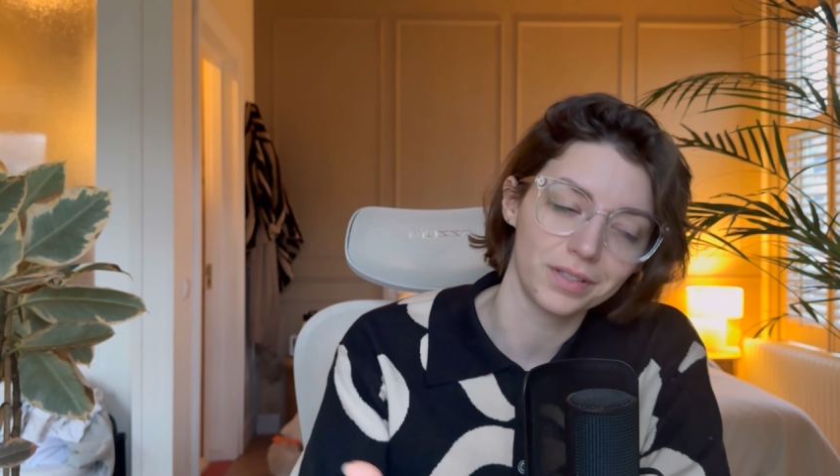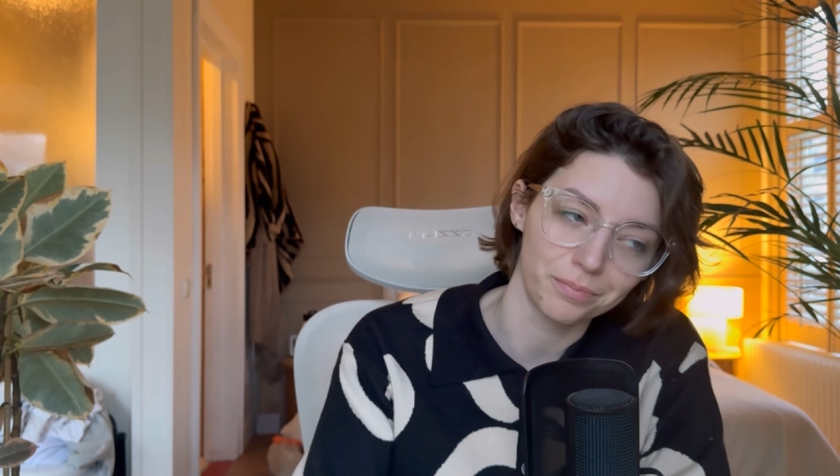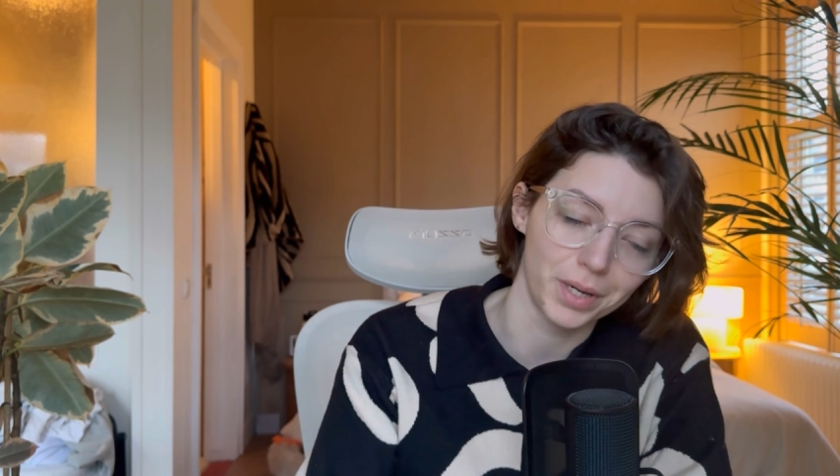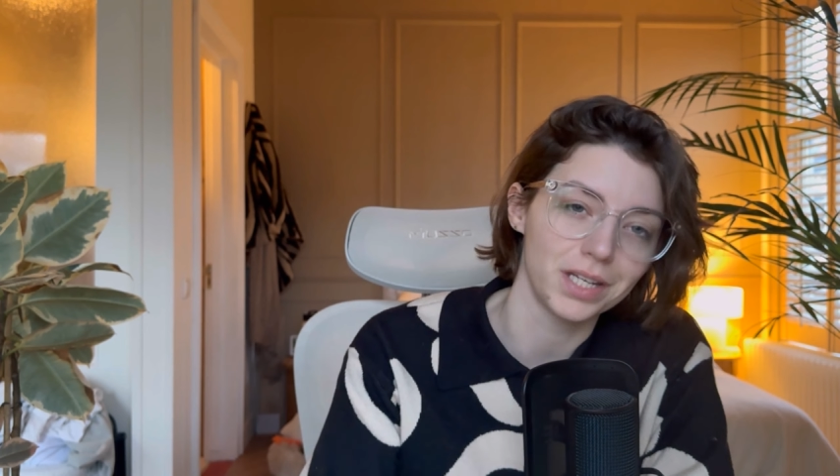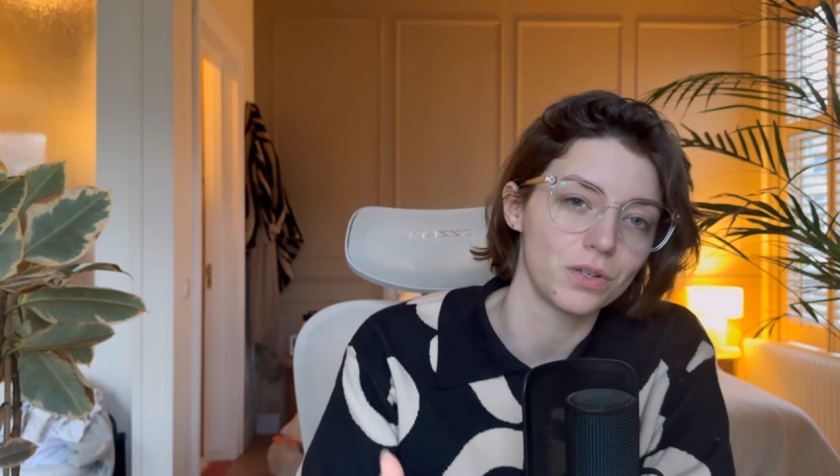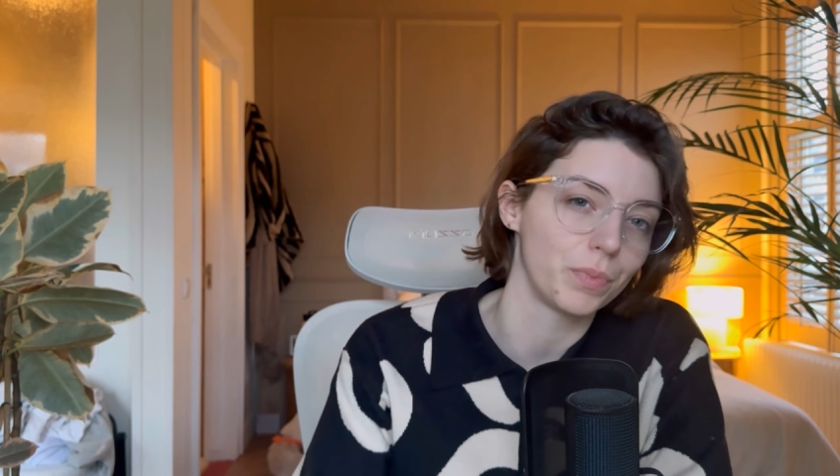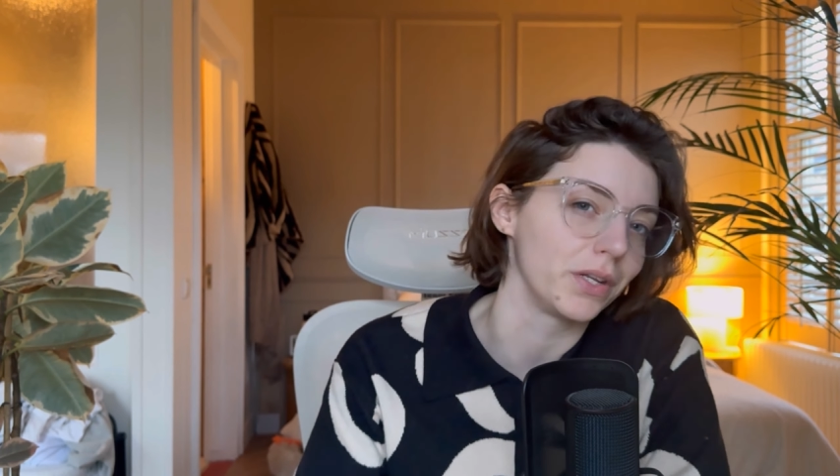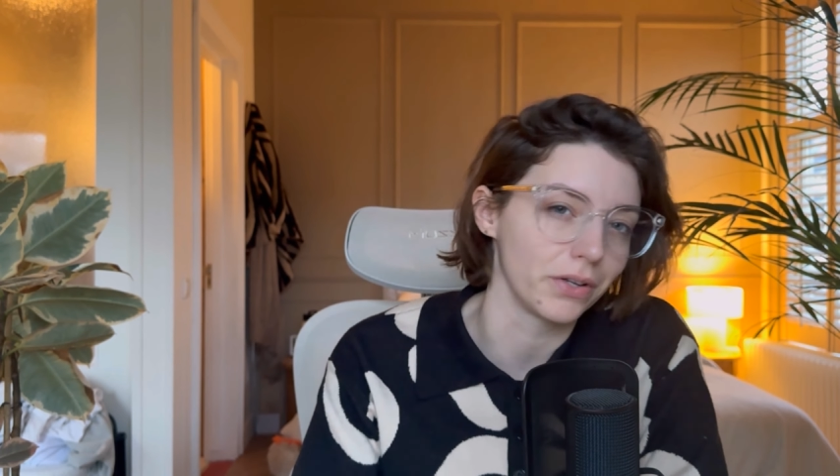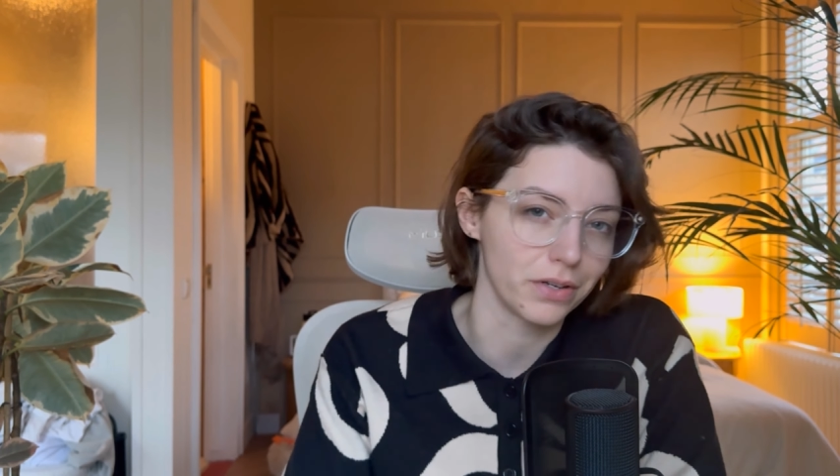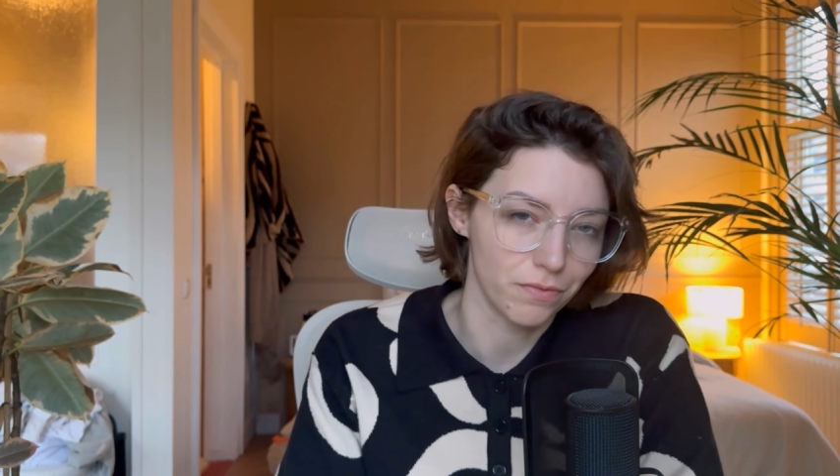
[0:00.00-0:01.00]
might
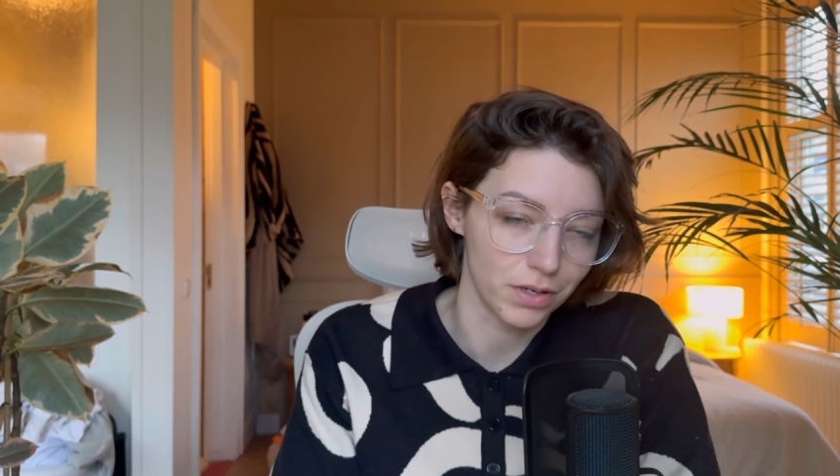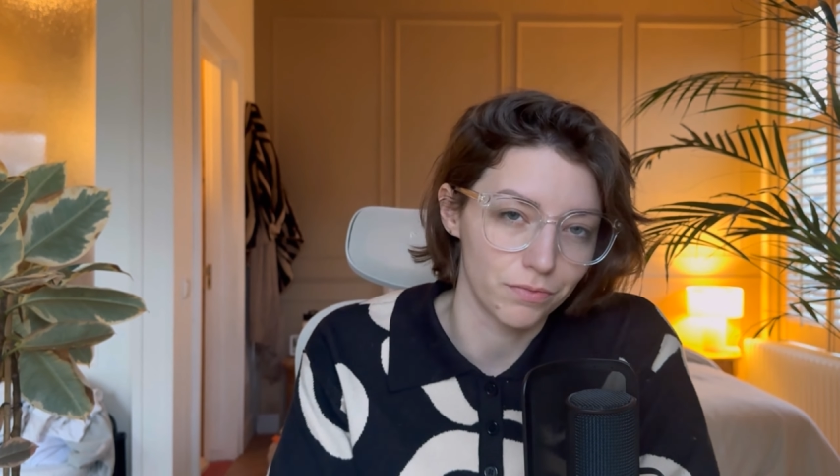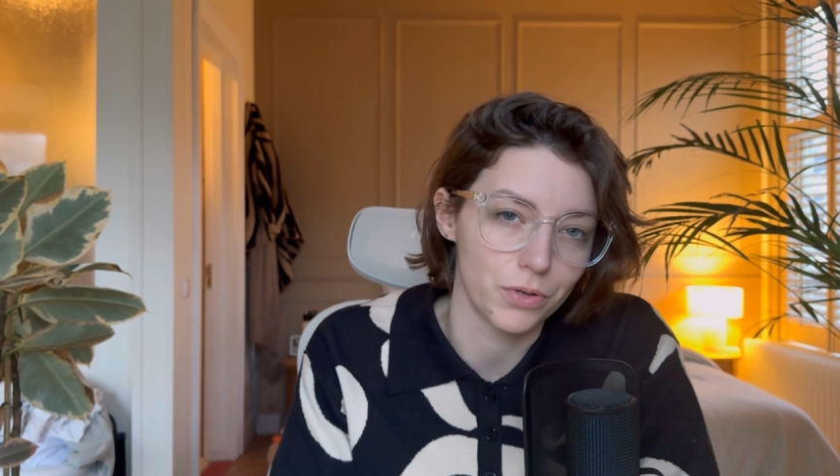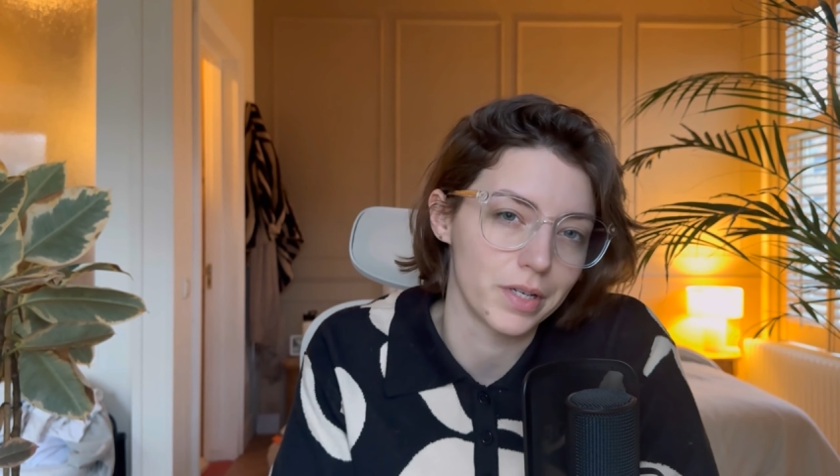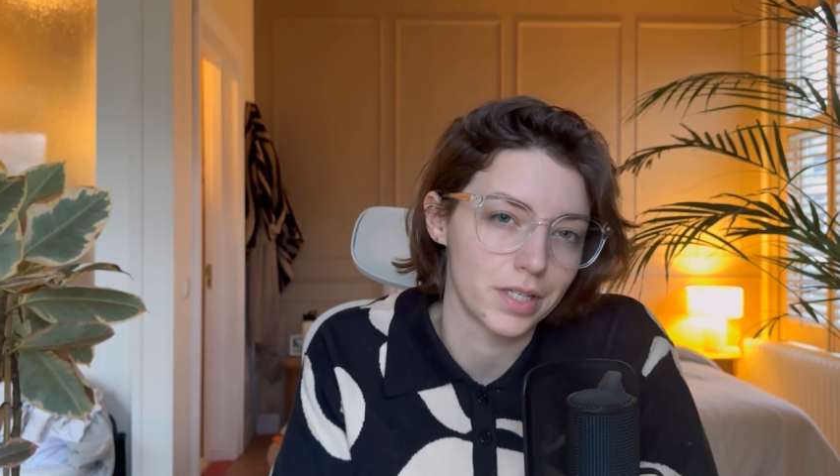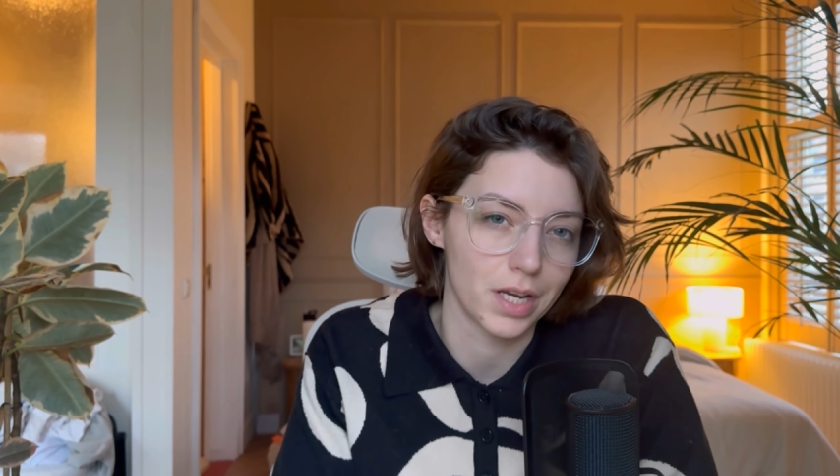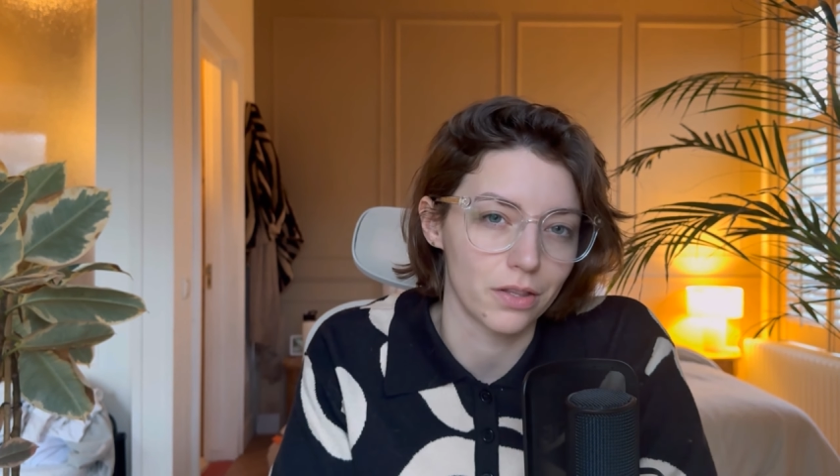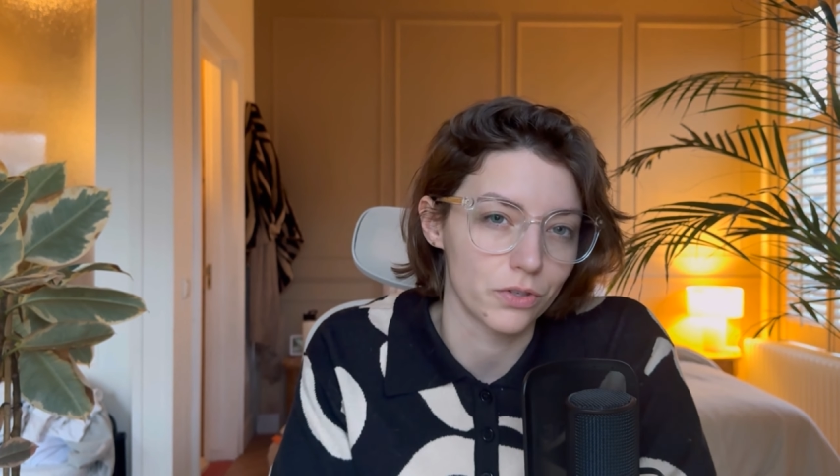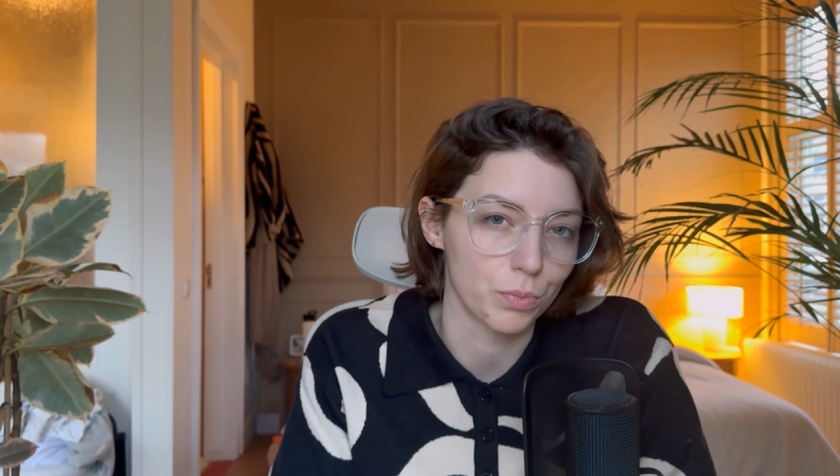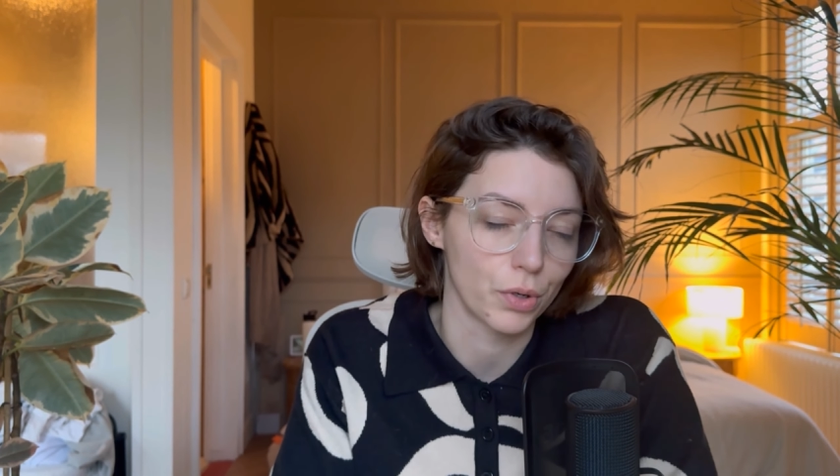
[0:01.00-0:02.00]
depend on even if you can take
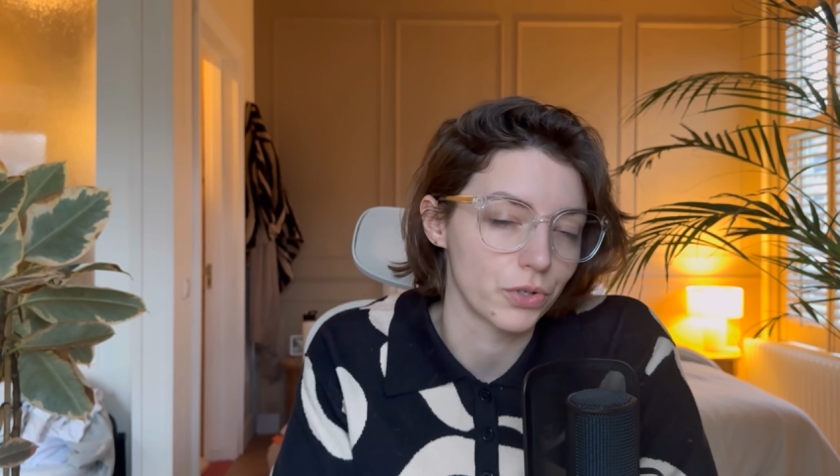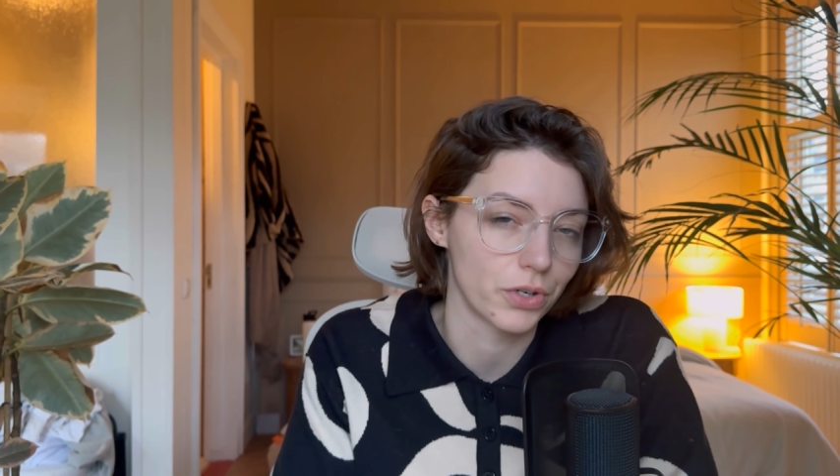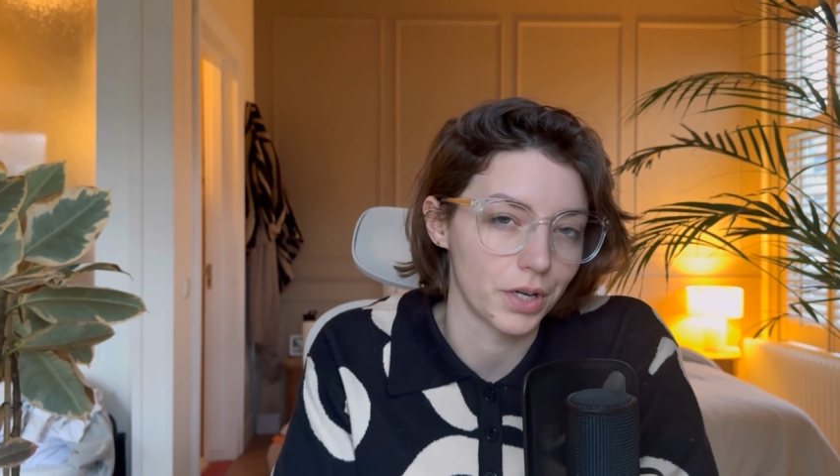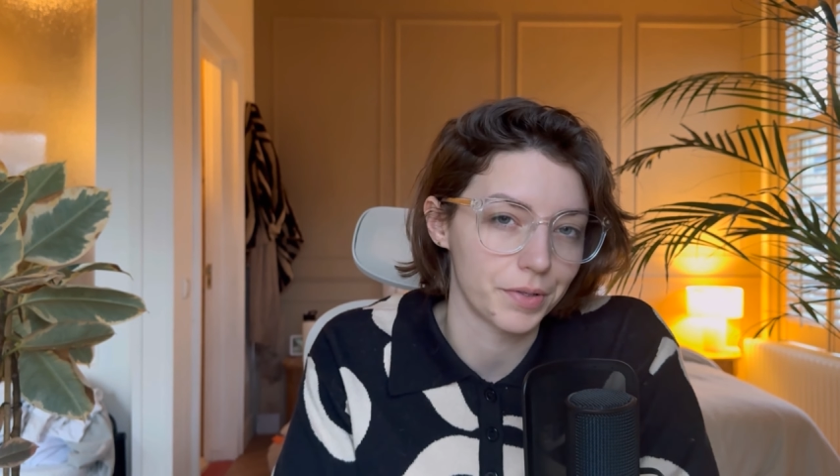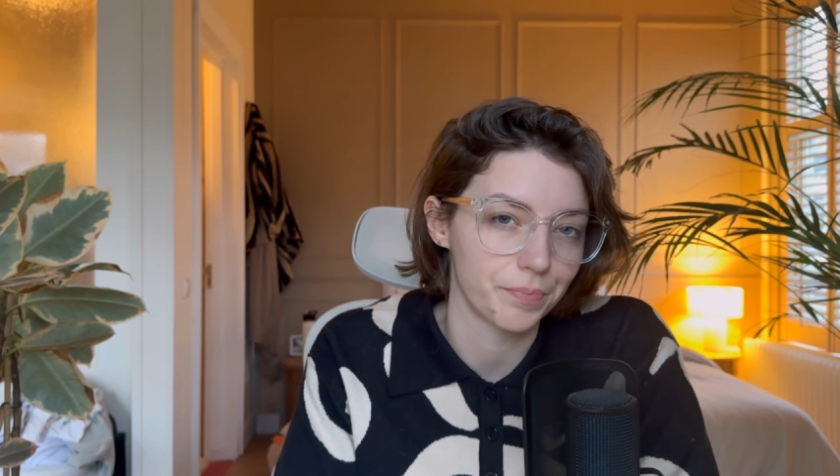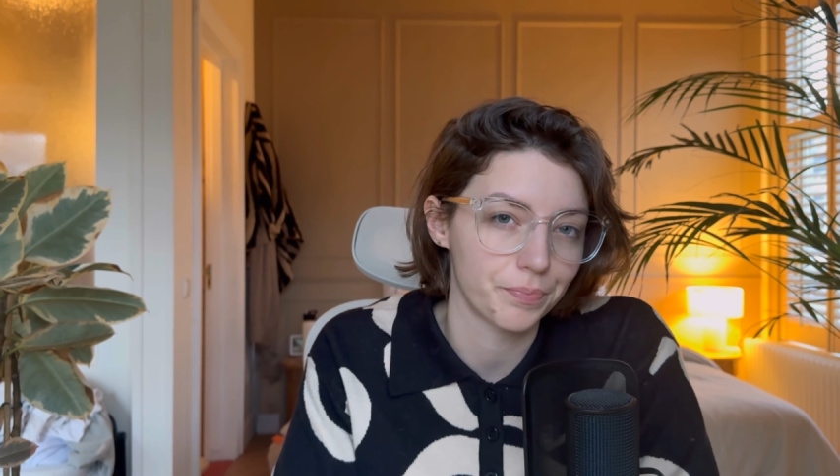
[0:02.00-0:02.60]
this approach or not.